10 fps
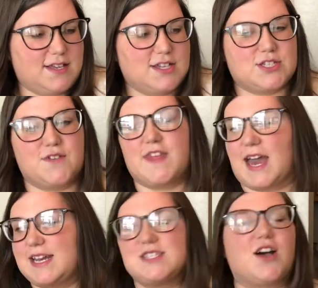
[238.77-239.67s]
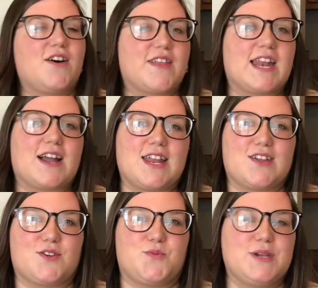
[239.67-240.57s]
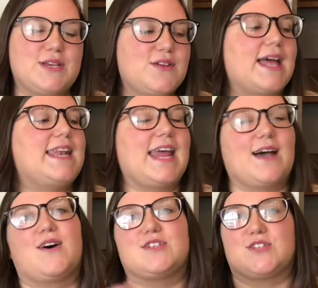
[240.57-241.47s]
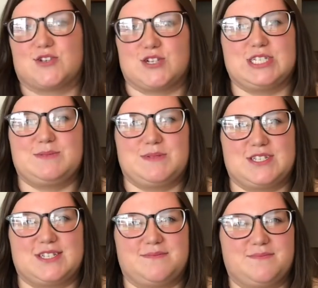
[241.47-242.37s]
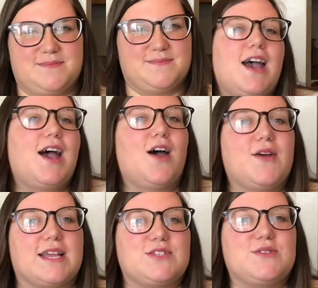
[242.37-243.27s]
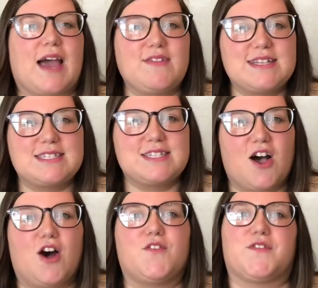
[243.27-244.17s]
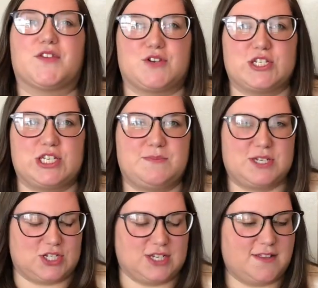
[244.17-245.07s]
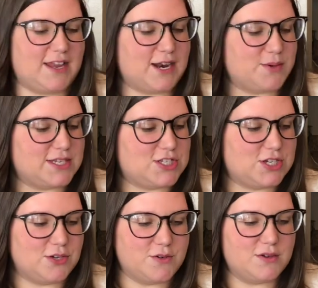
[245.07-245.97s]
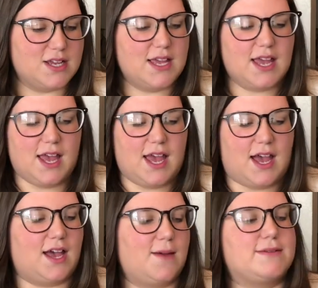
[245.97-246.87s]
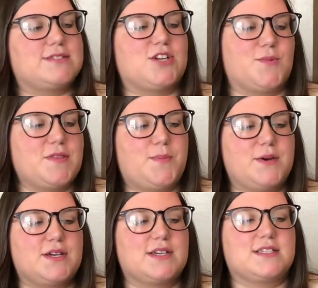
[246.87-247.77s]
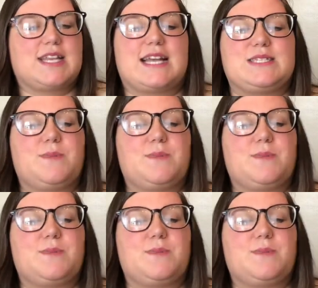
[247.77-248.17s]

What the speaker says: So that is all that I at Goodwill. Now onto the Christian Mission. Okay, so now this is the haul for the Christian Mission that I went to. I'll start with books.